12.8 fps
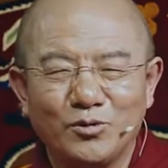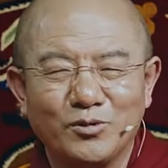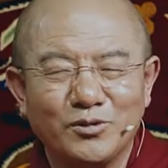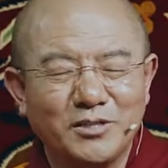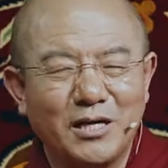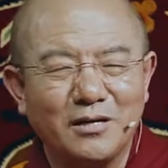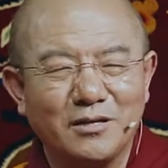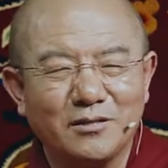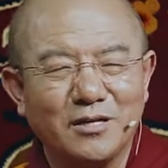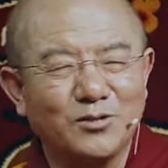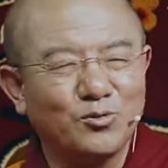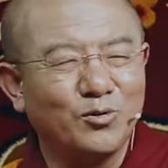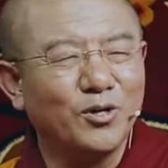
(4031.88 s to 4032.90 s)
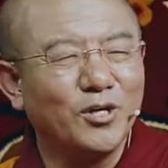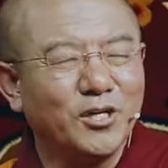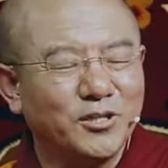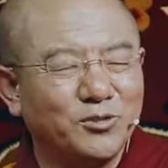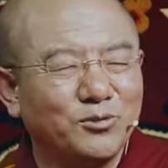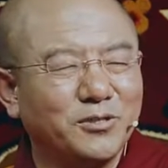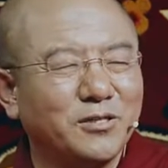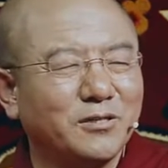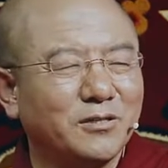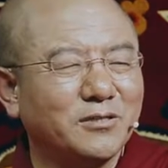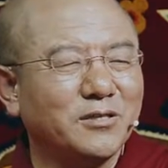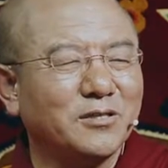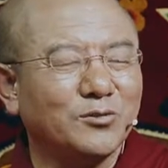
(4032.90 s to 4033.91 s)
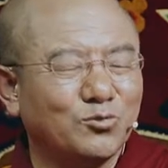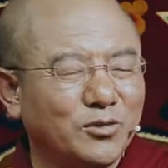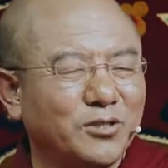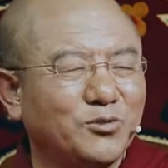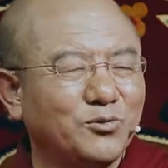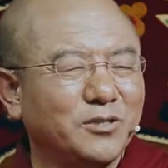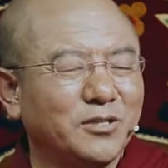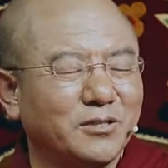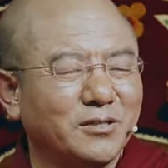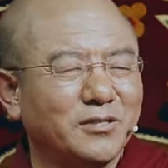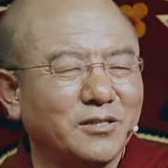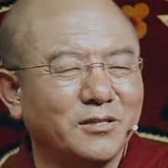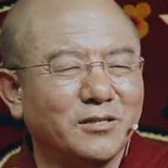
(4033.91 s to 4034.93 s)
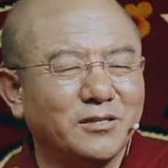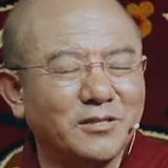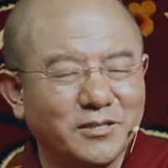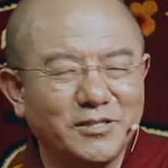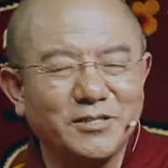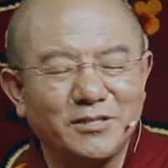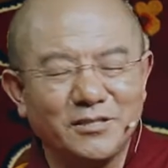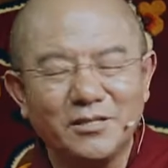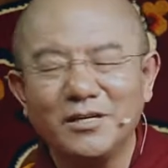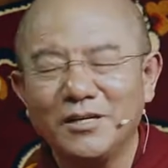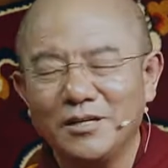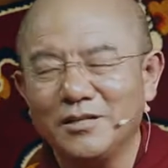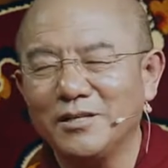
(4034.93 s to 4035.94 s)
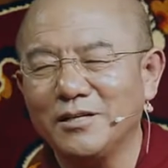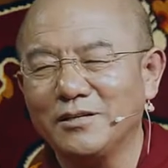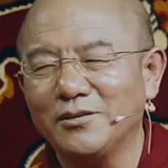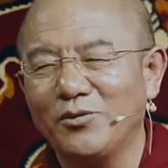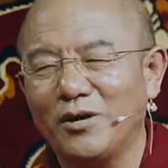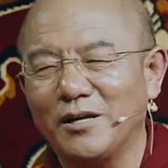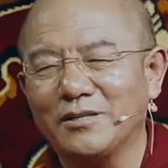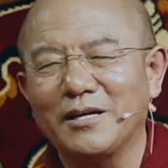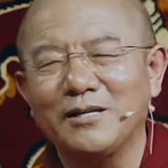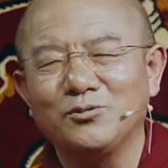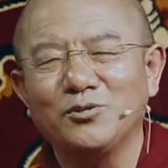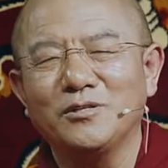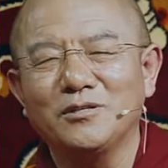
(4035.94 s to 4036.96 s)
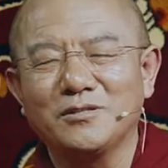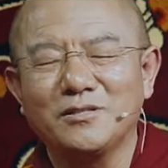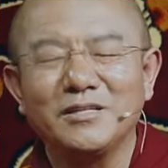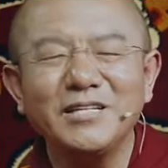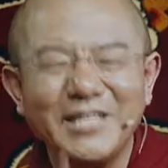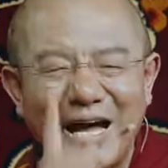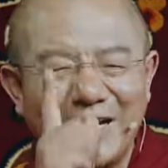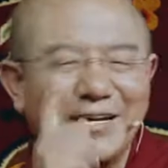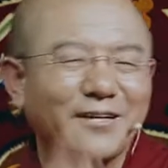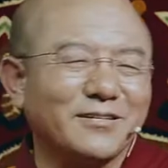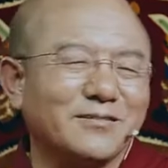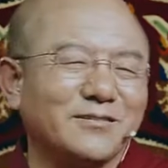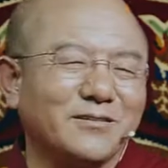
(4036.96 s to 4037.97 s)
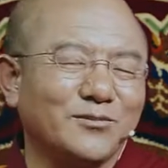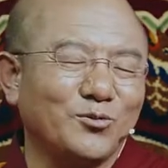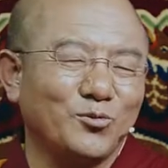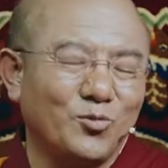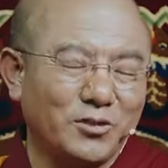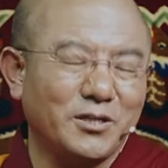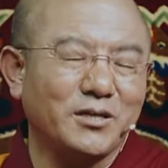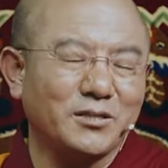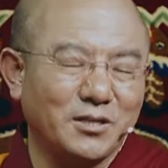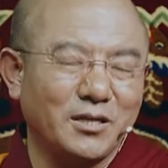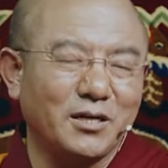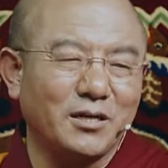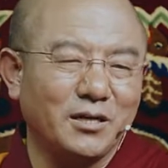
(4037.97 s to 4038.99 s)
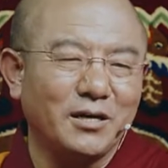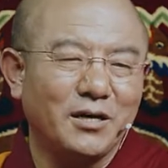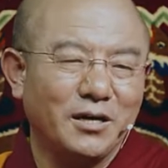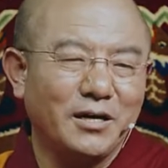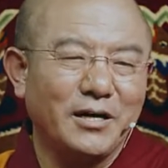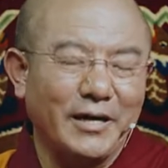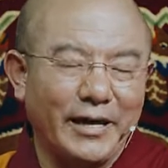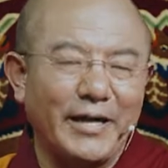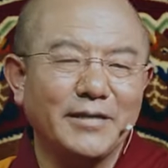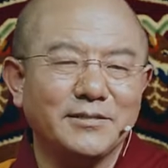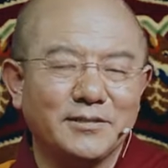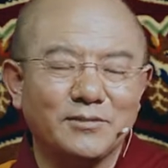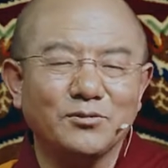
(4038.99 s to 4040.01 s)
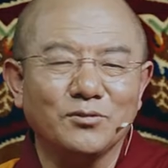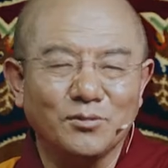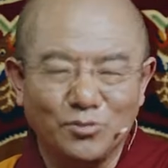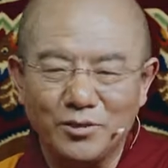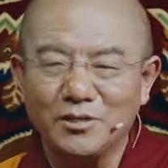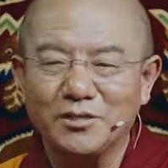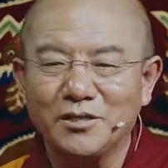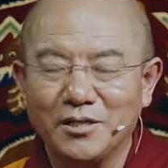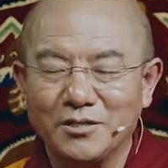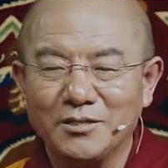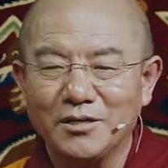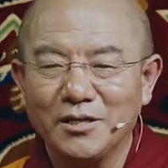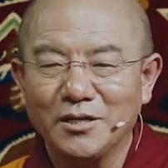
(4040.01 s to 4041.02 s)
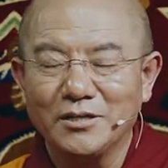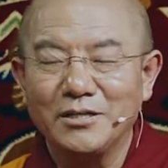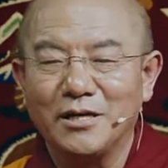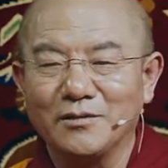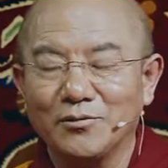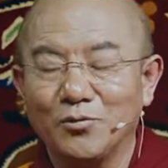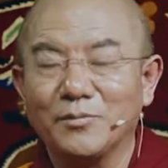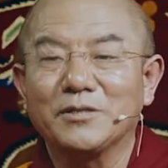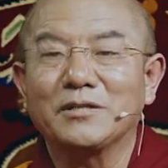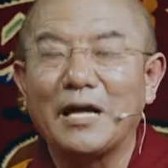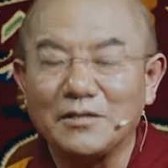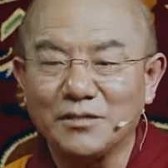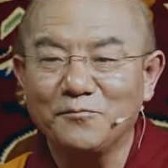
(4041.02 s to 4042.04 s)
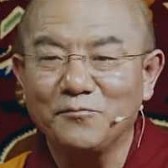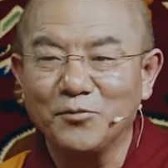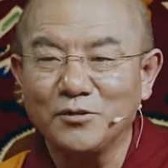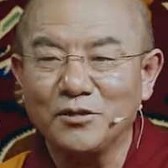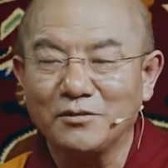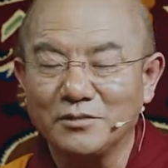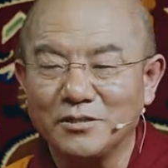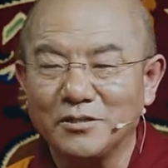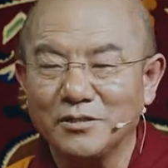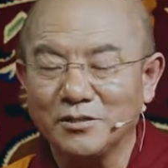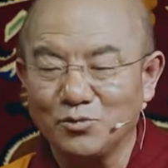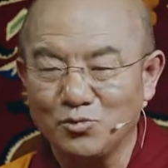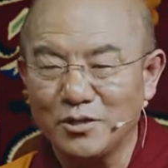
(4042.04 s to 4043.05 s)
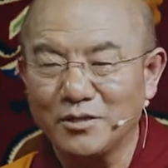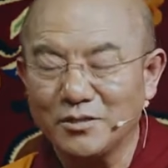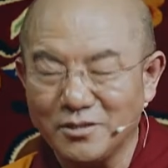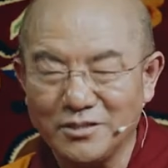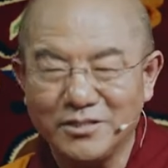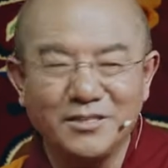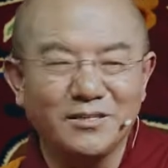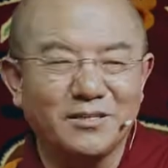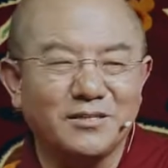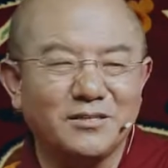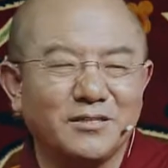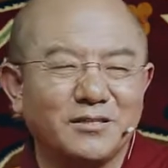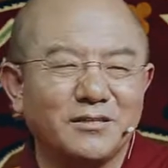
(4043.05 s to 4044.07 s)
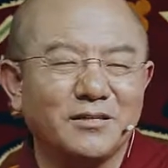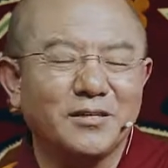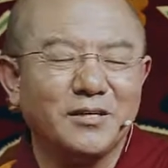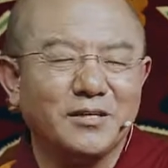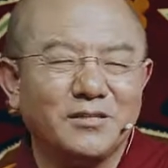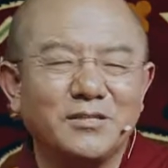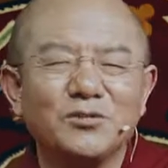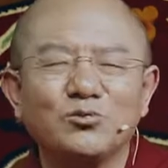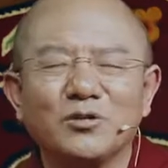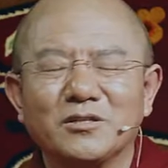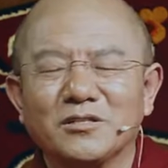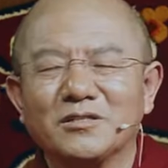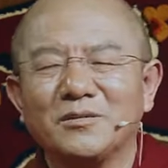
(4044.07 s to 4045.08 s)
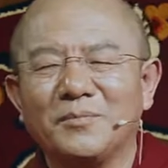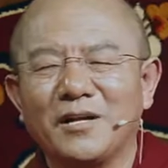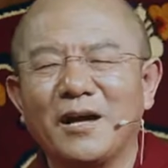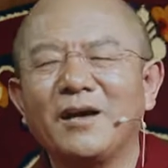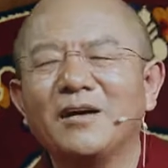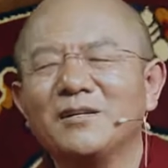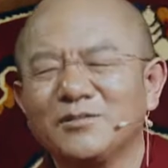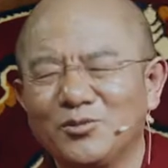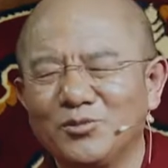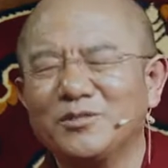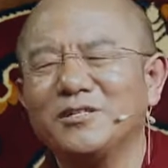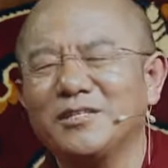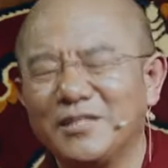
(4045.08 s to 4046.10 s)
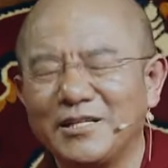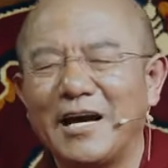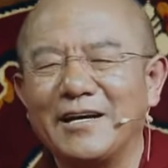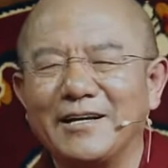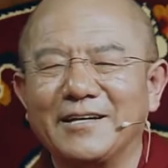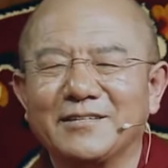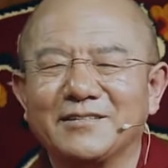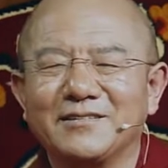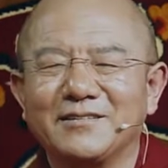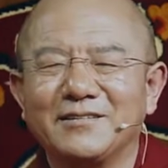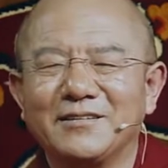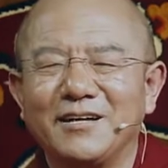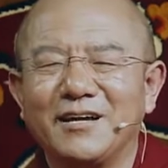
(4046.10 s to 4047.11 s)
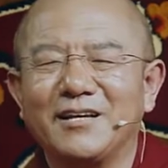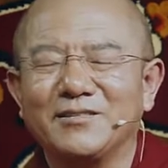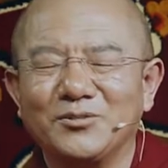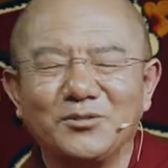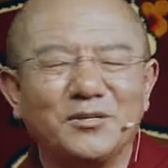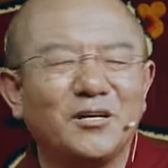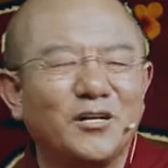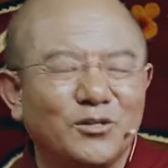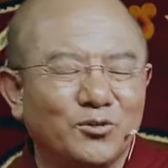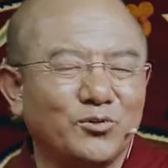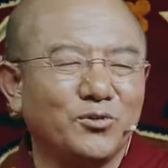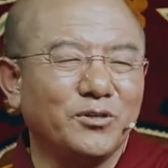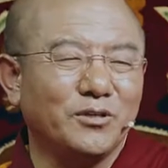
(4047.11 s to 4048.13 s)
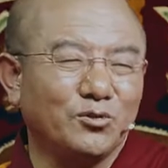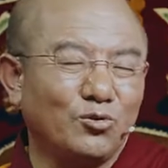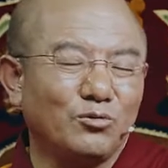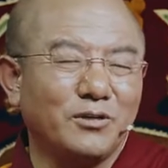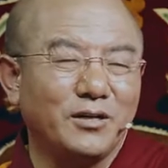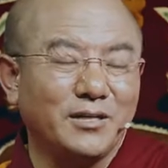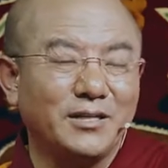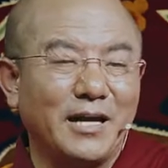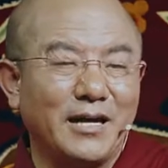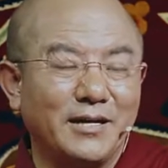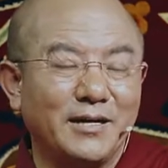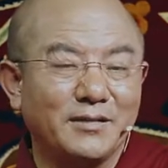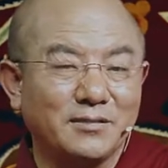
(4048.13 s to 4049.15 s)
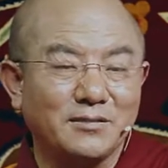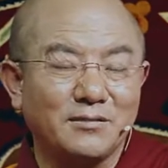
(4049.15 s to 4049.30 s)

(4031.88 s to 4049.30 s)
Around noon, a lay practitioner told me, saying that the core of practice is benefiting others. That's the two words that's most important. I really agree. That's really the core of Mahayana Buddhism, that is benefiting others.